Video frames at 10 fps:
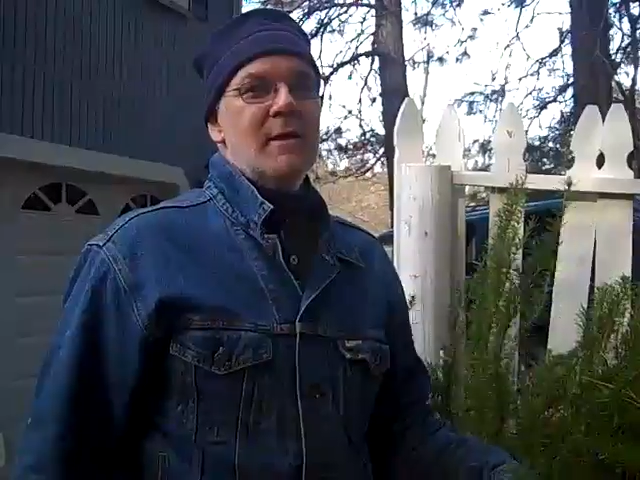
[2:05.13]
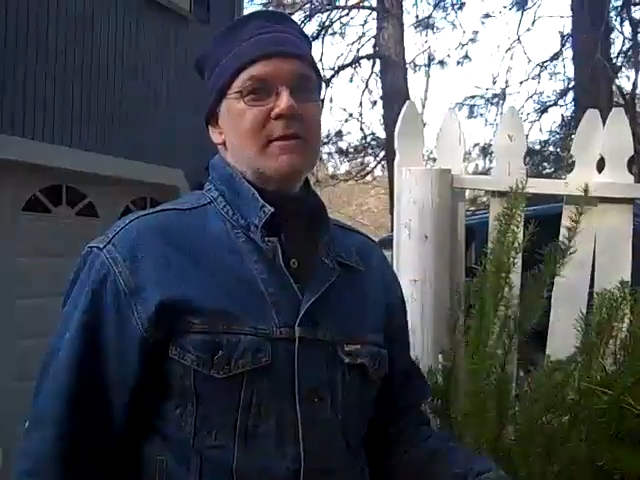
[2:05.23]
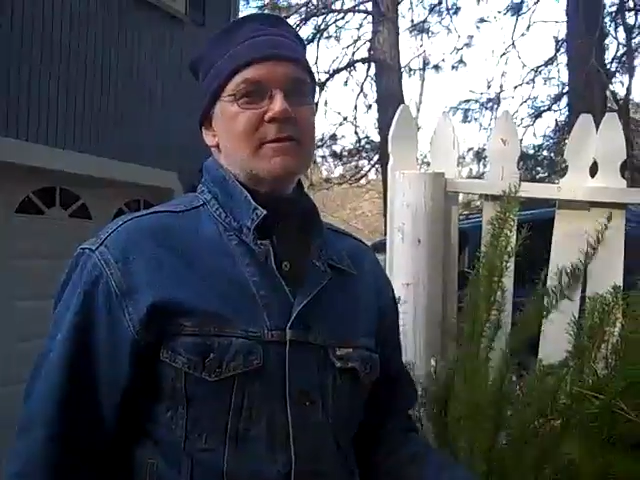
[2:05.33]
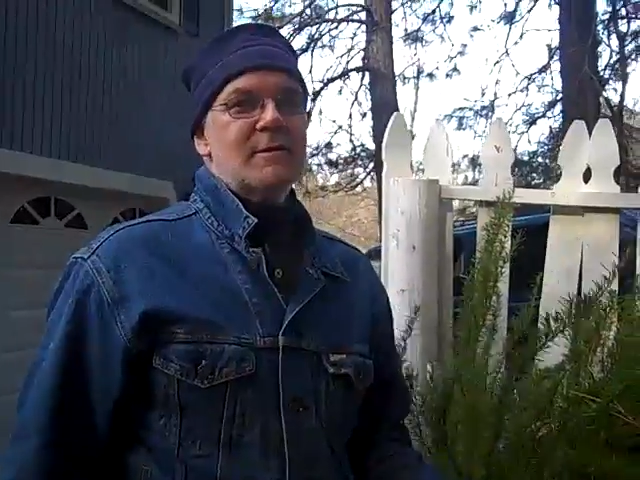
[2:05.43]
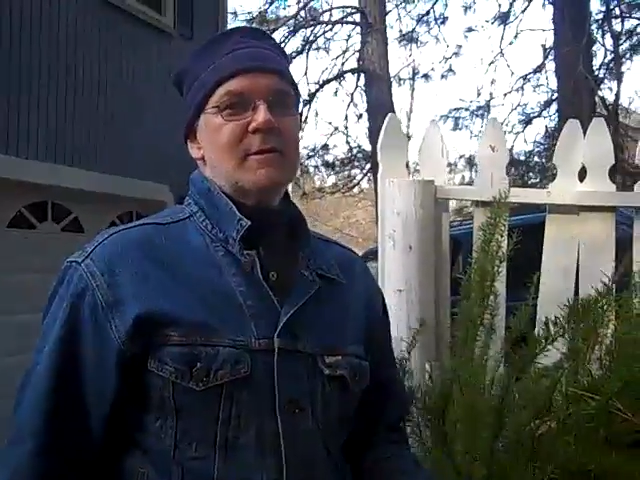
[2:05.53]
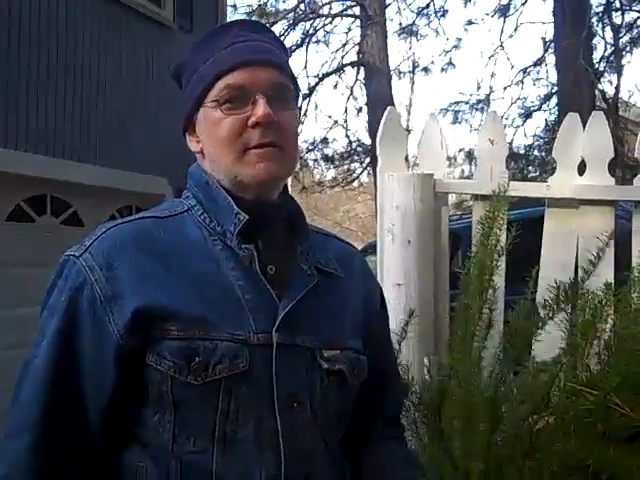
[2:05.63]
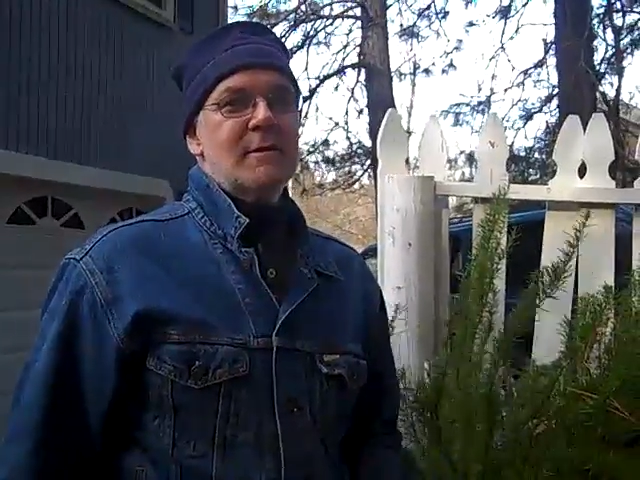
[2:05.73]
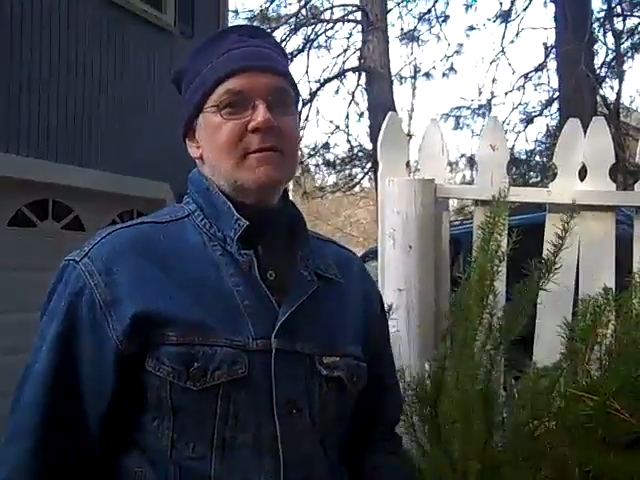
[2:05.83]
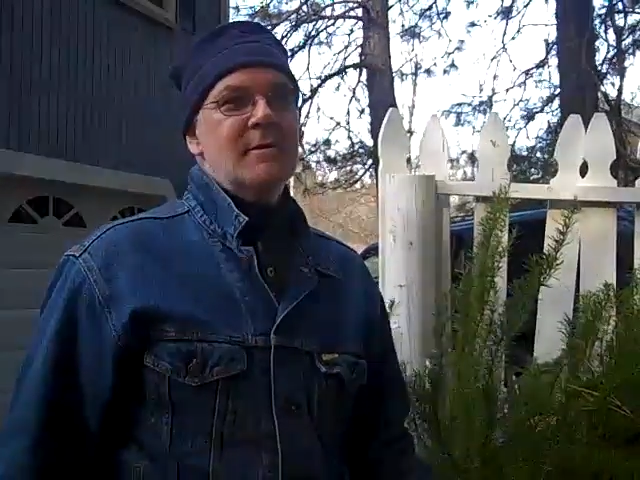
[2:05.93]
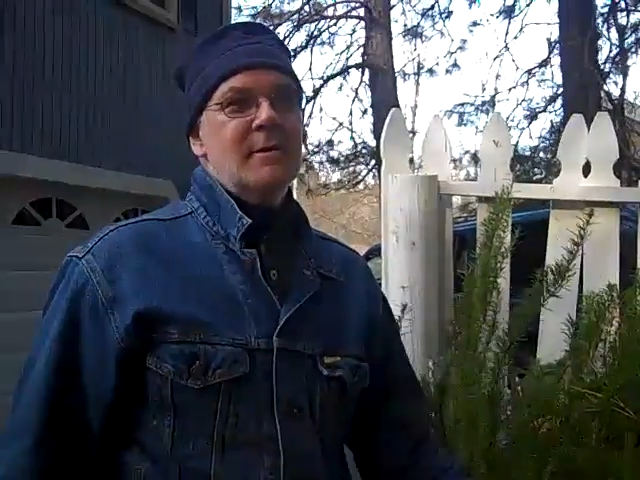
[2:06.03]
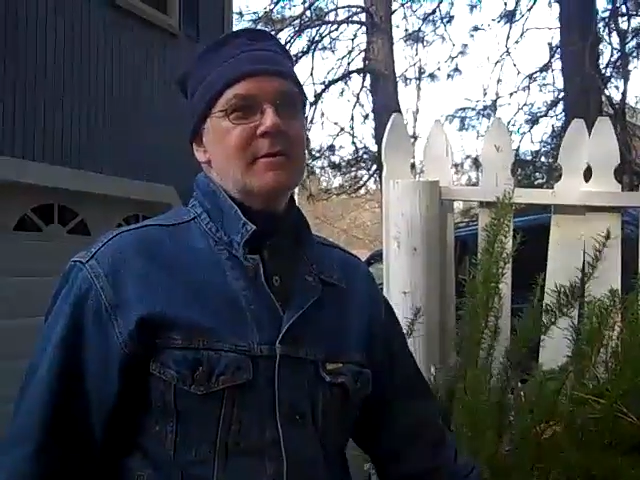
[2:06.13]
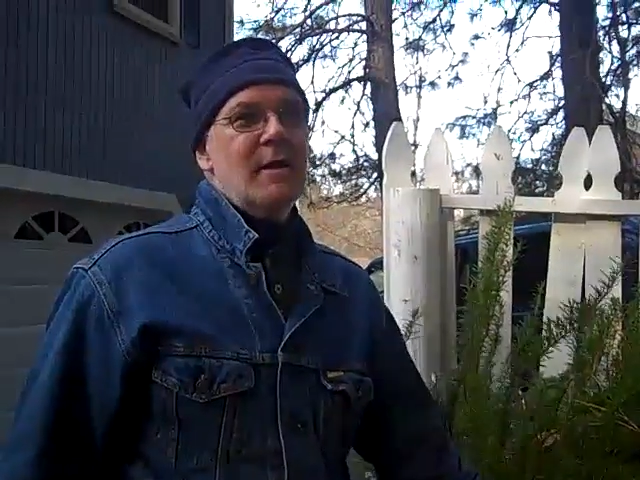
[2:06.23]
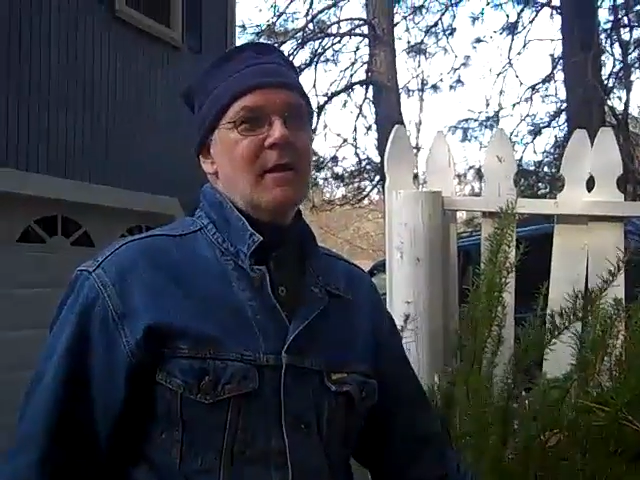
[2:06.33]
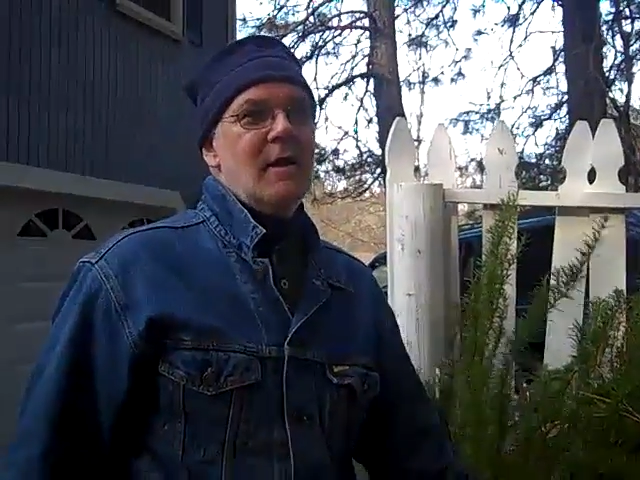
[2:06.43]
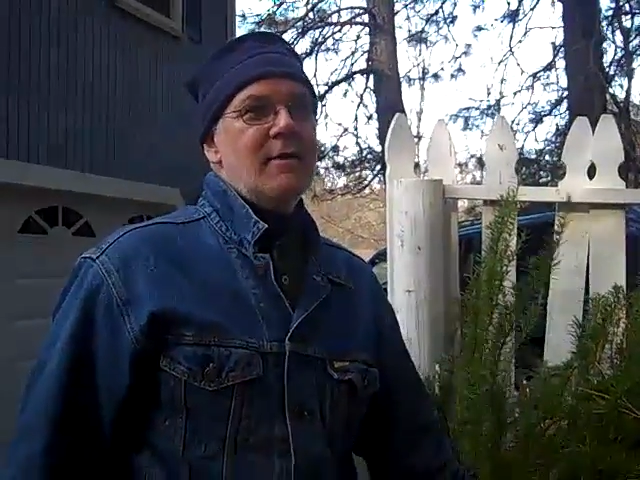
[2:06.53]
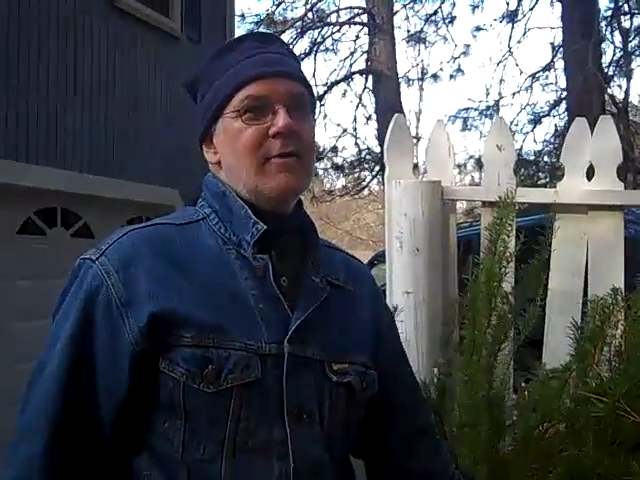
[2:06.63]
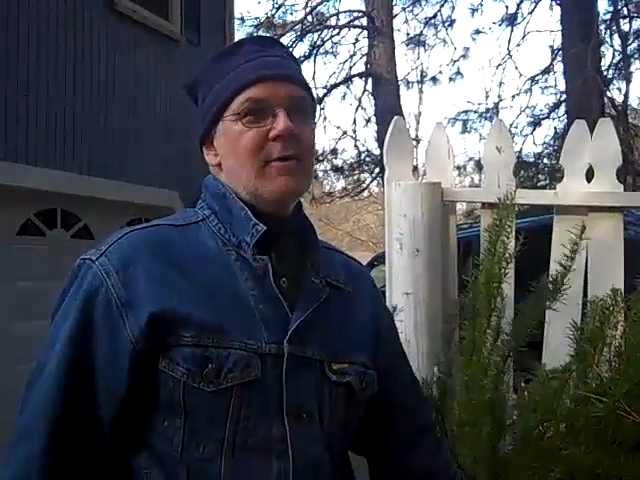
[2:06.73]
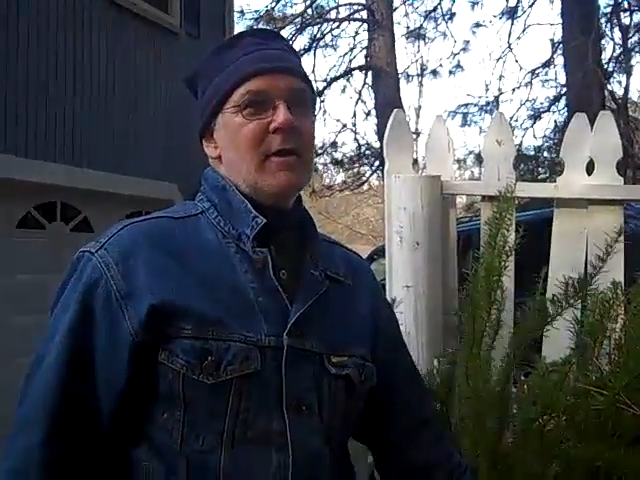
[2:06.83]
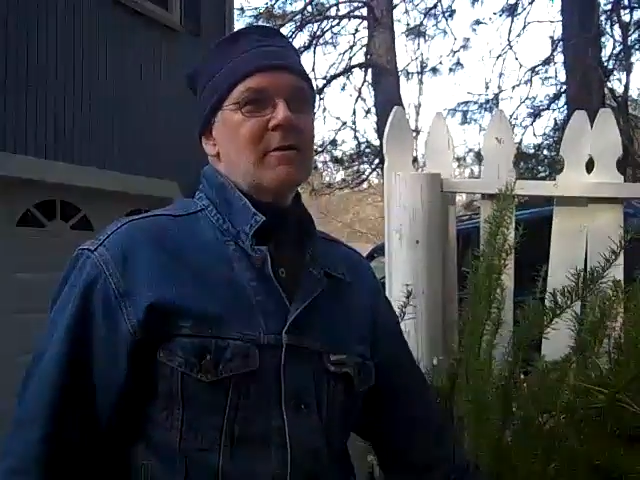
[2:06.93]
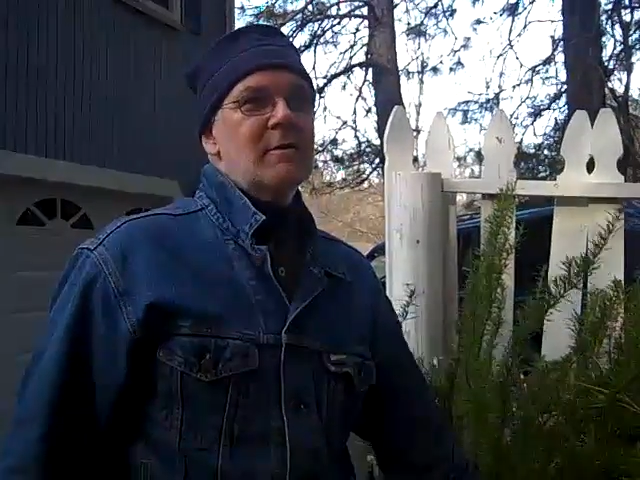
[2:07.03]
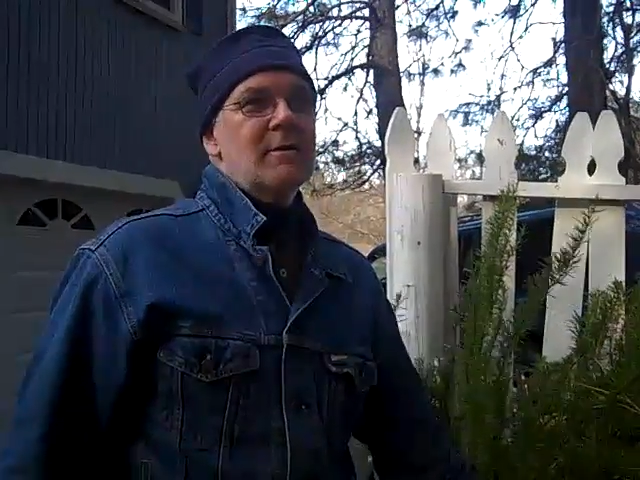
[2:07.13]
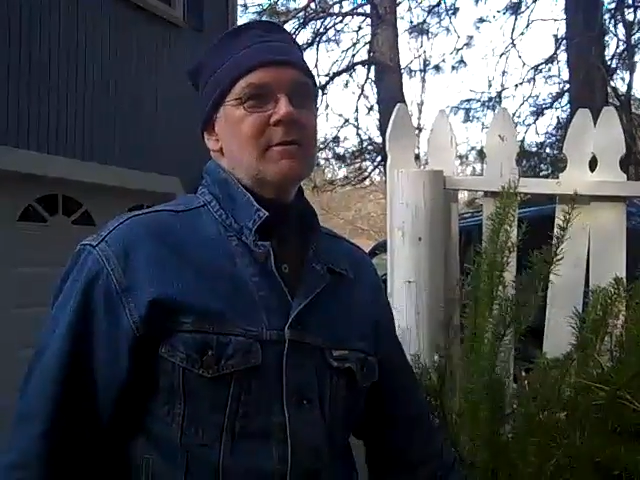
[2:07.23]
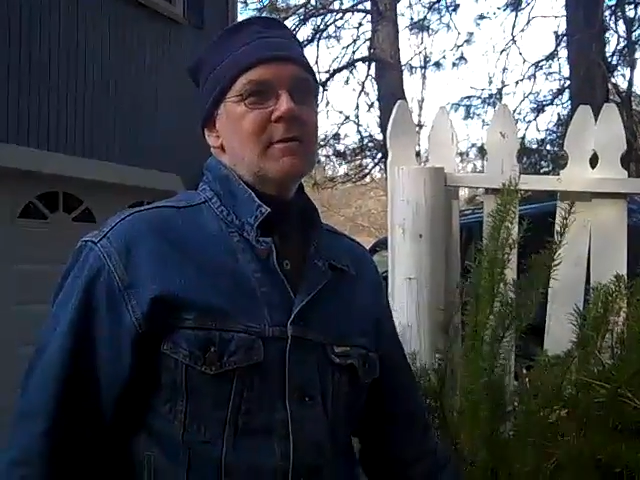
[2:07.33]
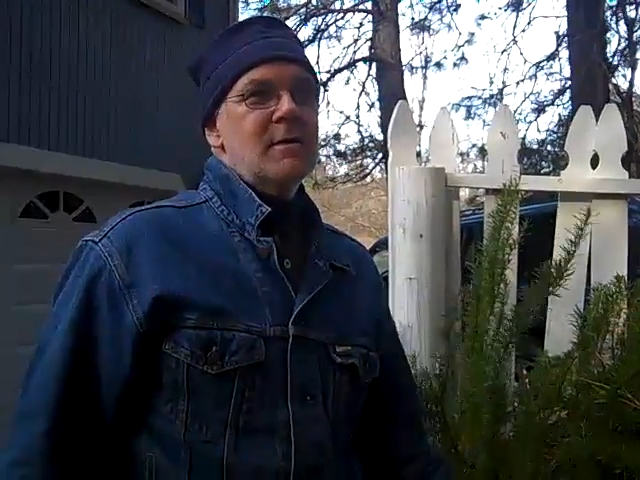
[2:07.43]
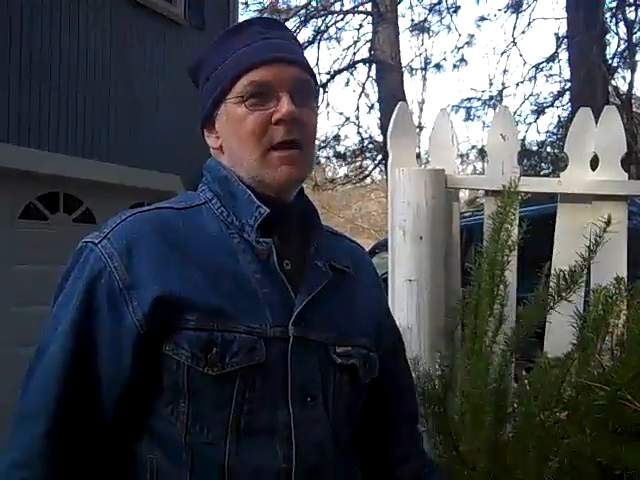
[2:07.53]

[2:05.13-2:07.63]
like acidic and or alkaline,